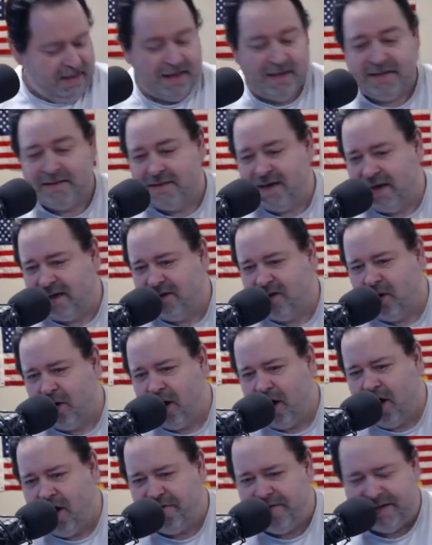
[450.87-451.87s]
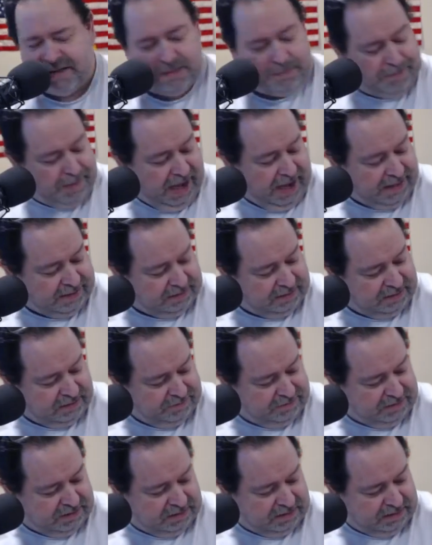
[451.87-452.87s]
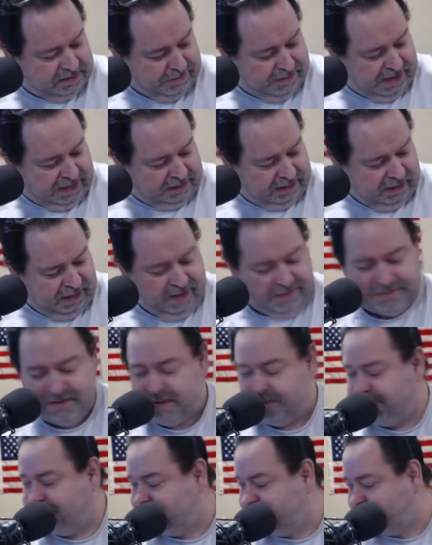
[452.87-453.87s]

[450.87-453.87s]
Dunkin' Donut coffee is the best. Samantha loves it.